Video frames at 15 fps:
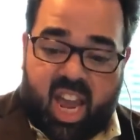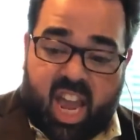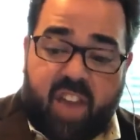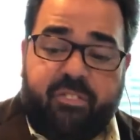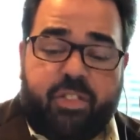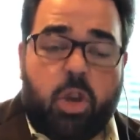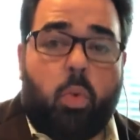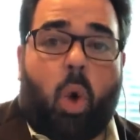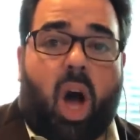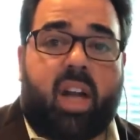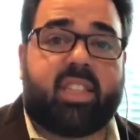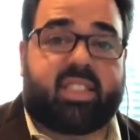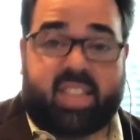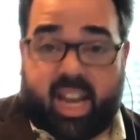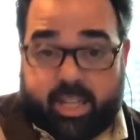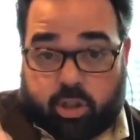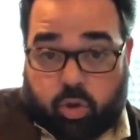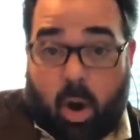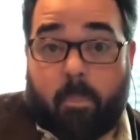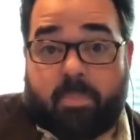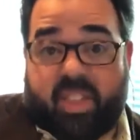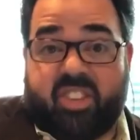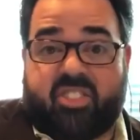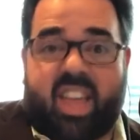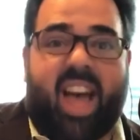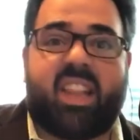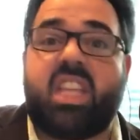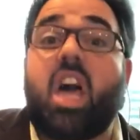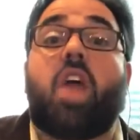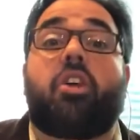If you want to say Trump this,
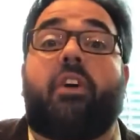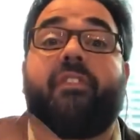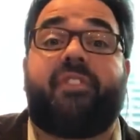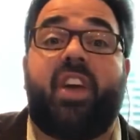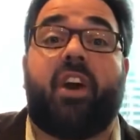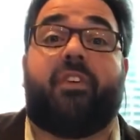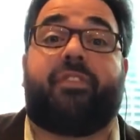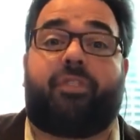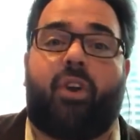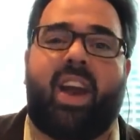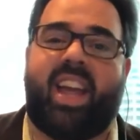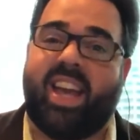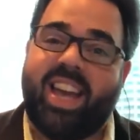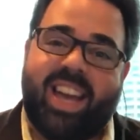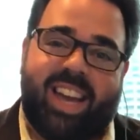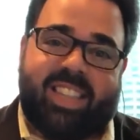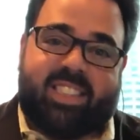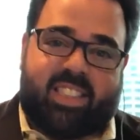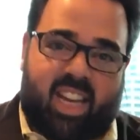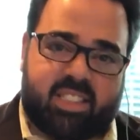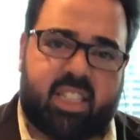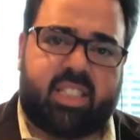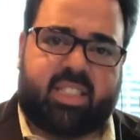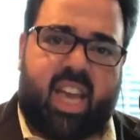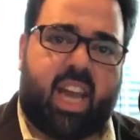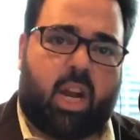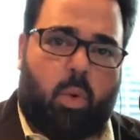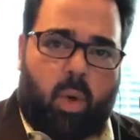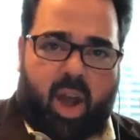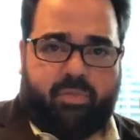that, and the other, feel free. It doesn't
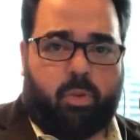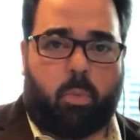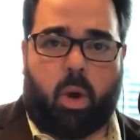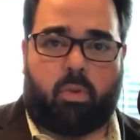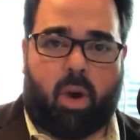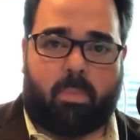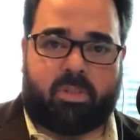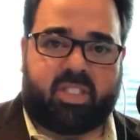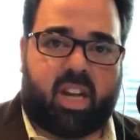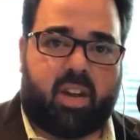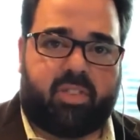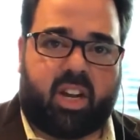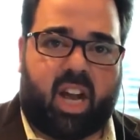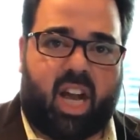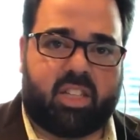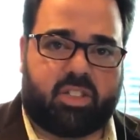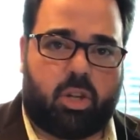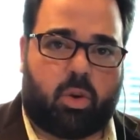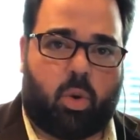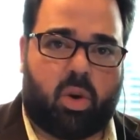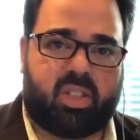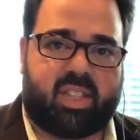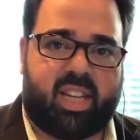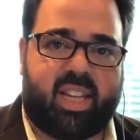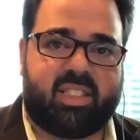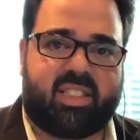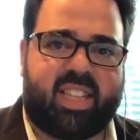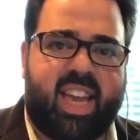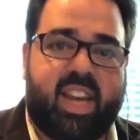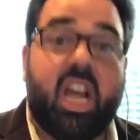take away from what Representative
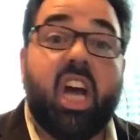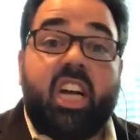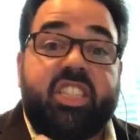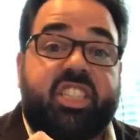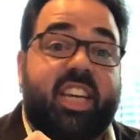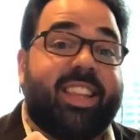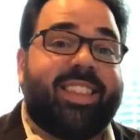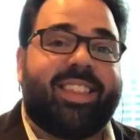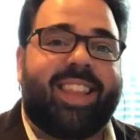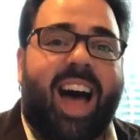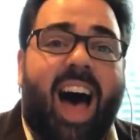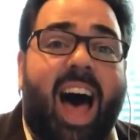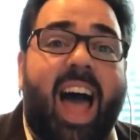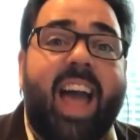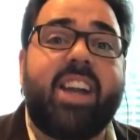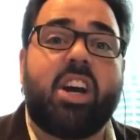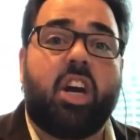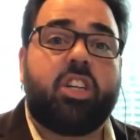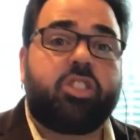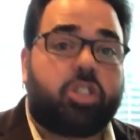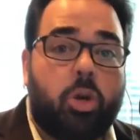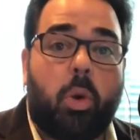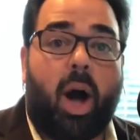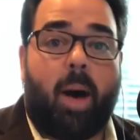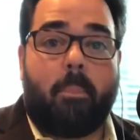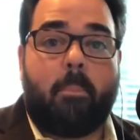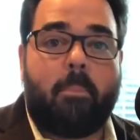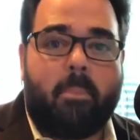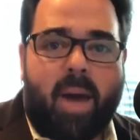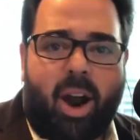Ocasio-Cortez did. She lied to
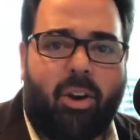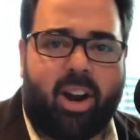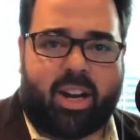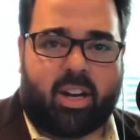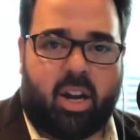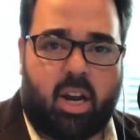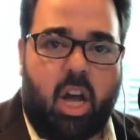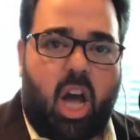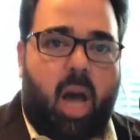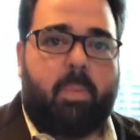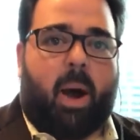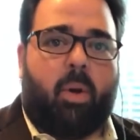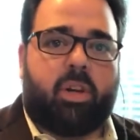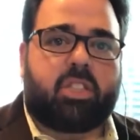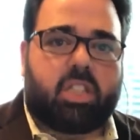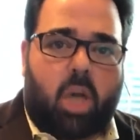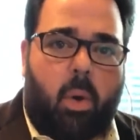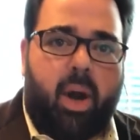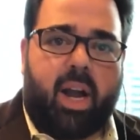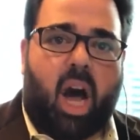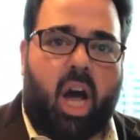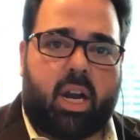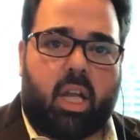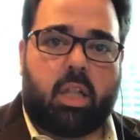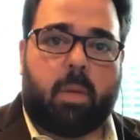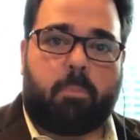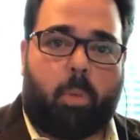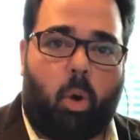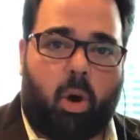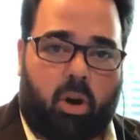America about what's going on on
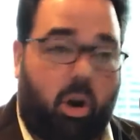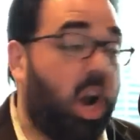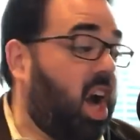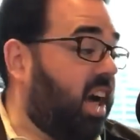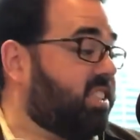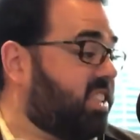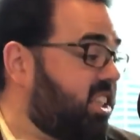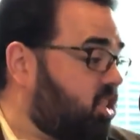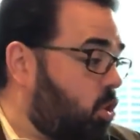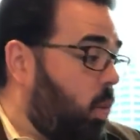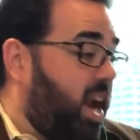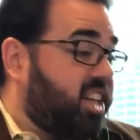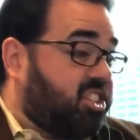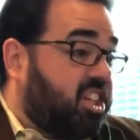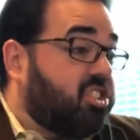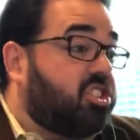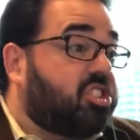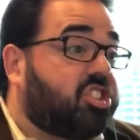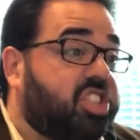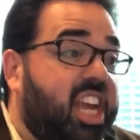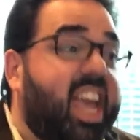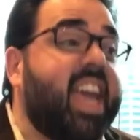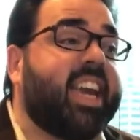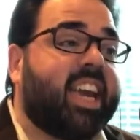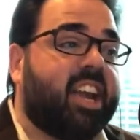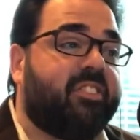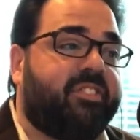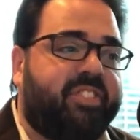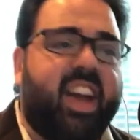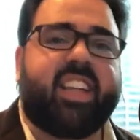the border, a situation she
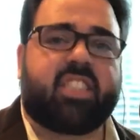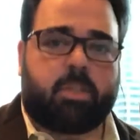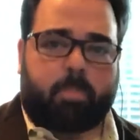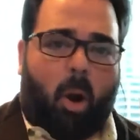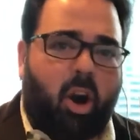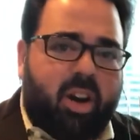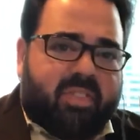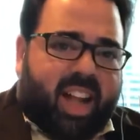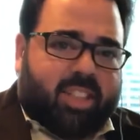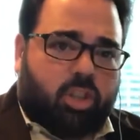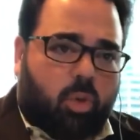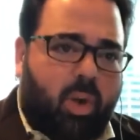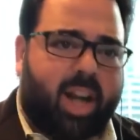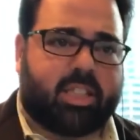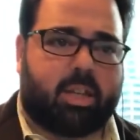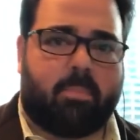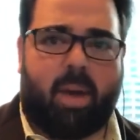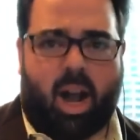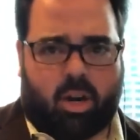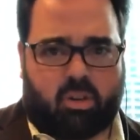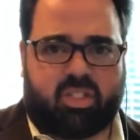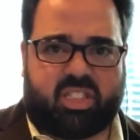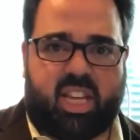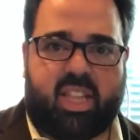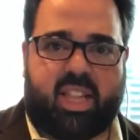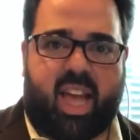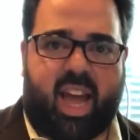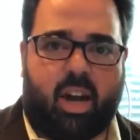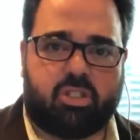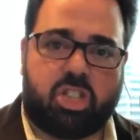can fix as part of that direct democracy
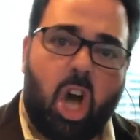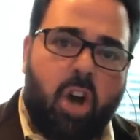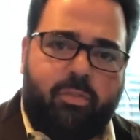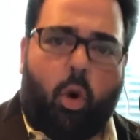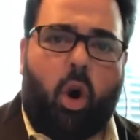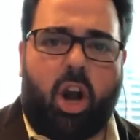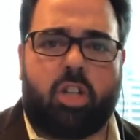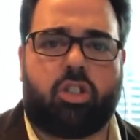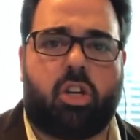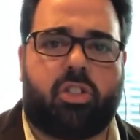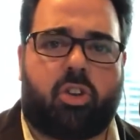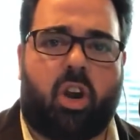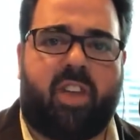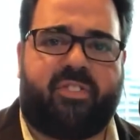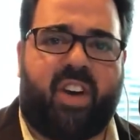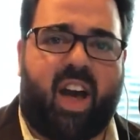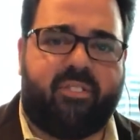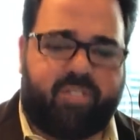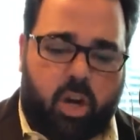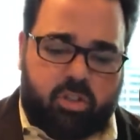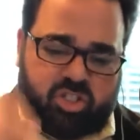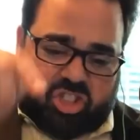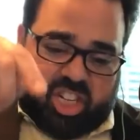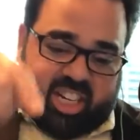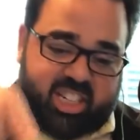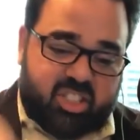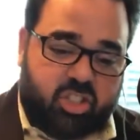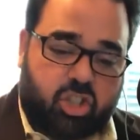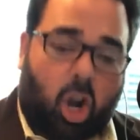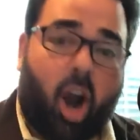in the House. four hundred thirty-five votes she
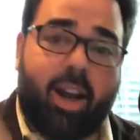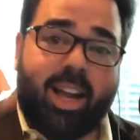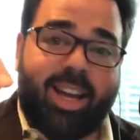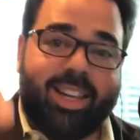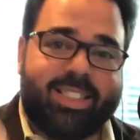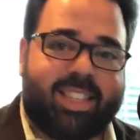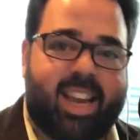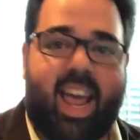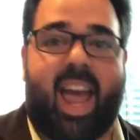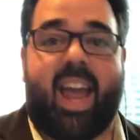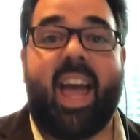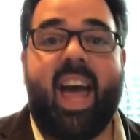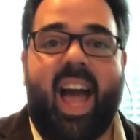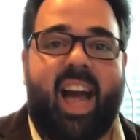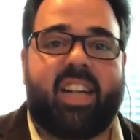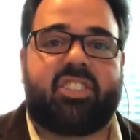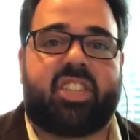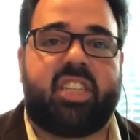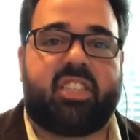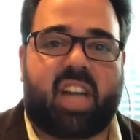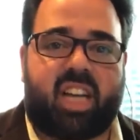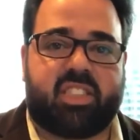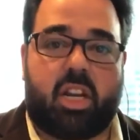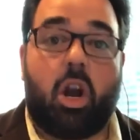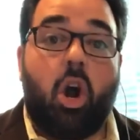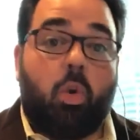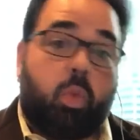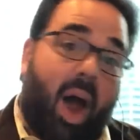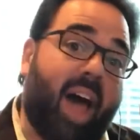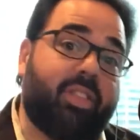can start today, and she doesn't.
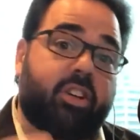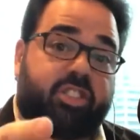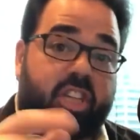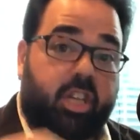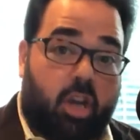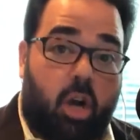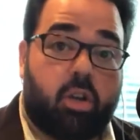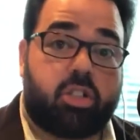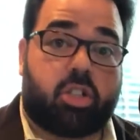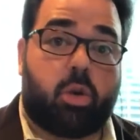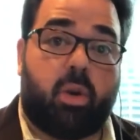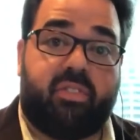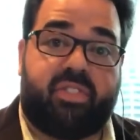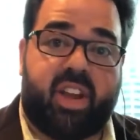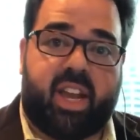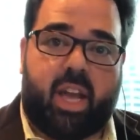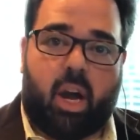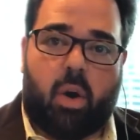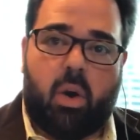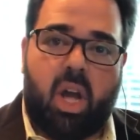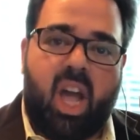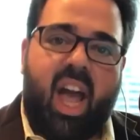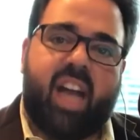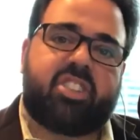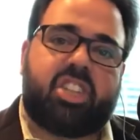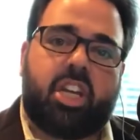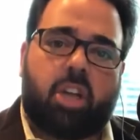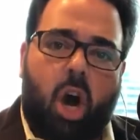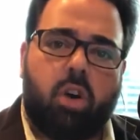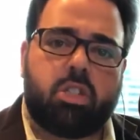Rather, she goes to a video, and
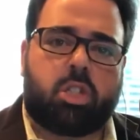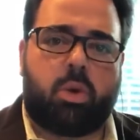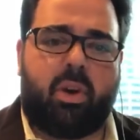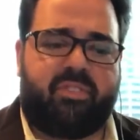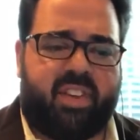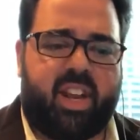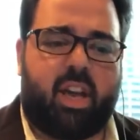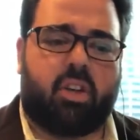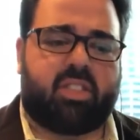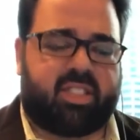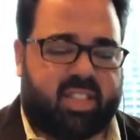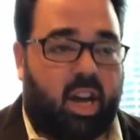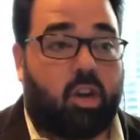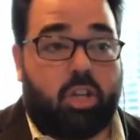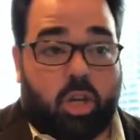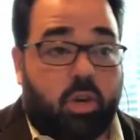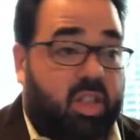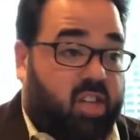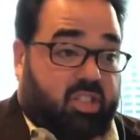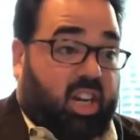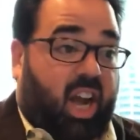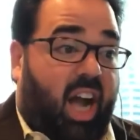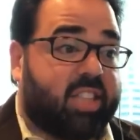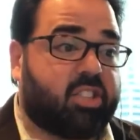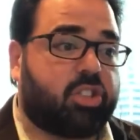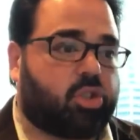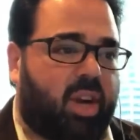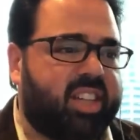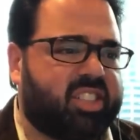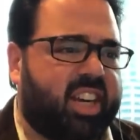she goes to a video to tell you there's a
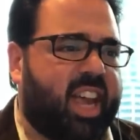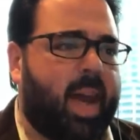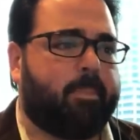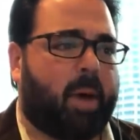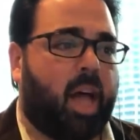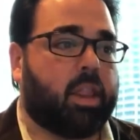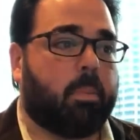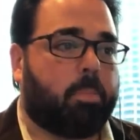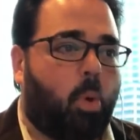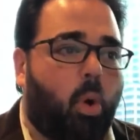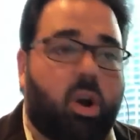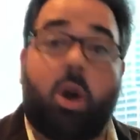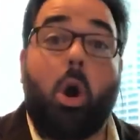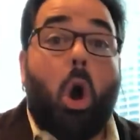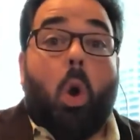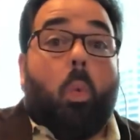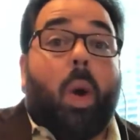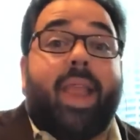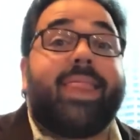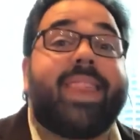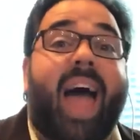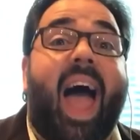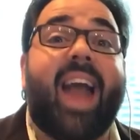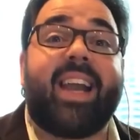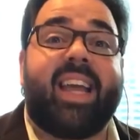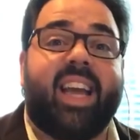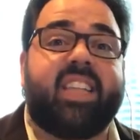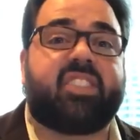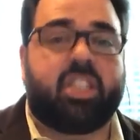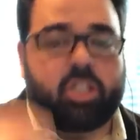concentration camp on the border. When that
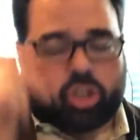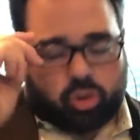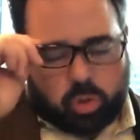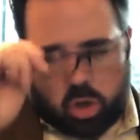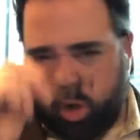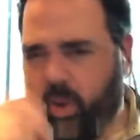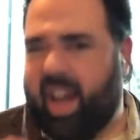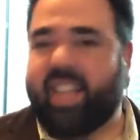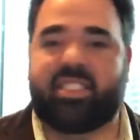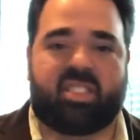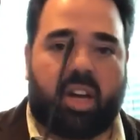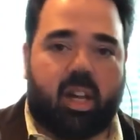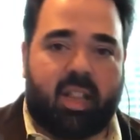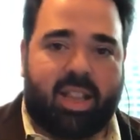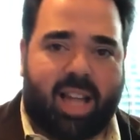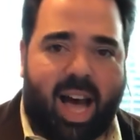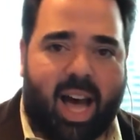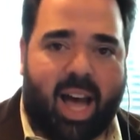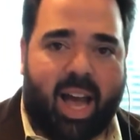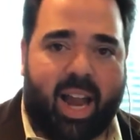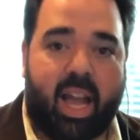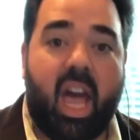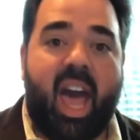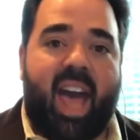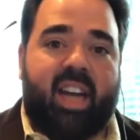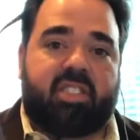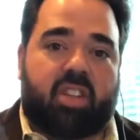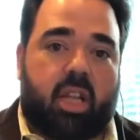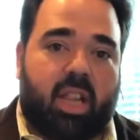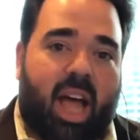isn't true, it's a lie,
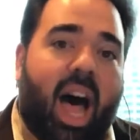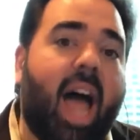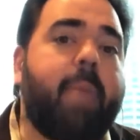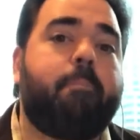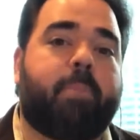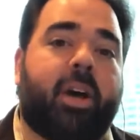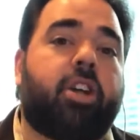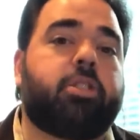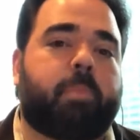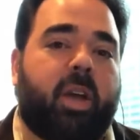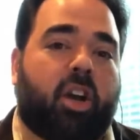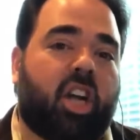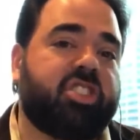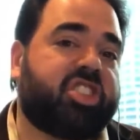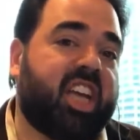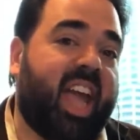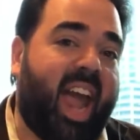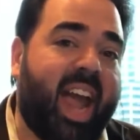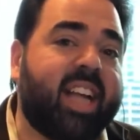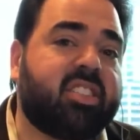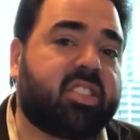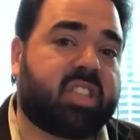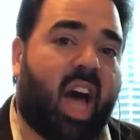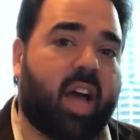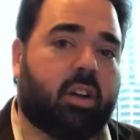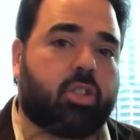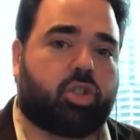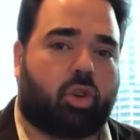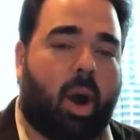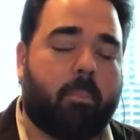and it's a lie built because she hates Donald
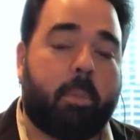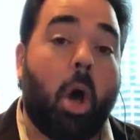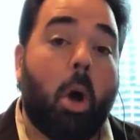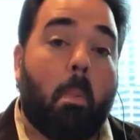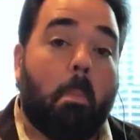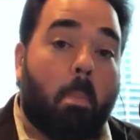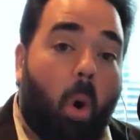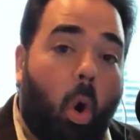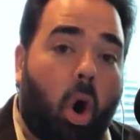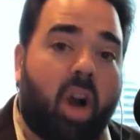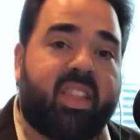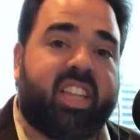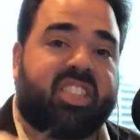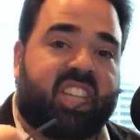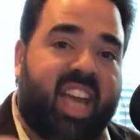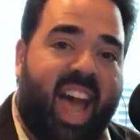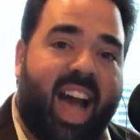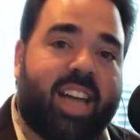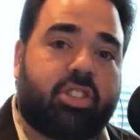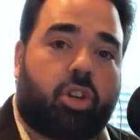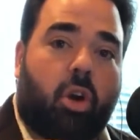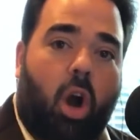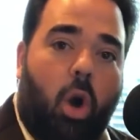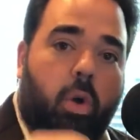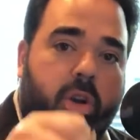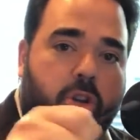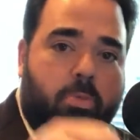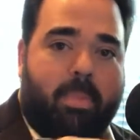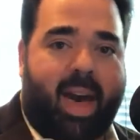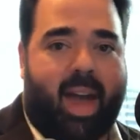Donald Trump more than she has her
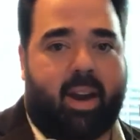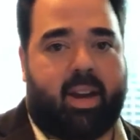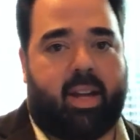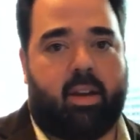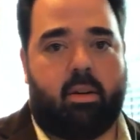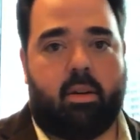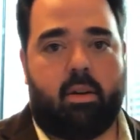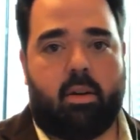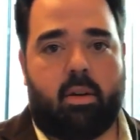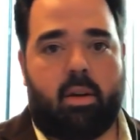own humanity.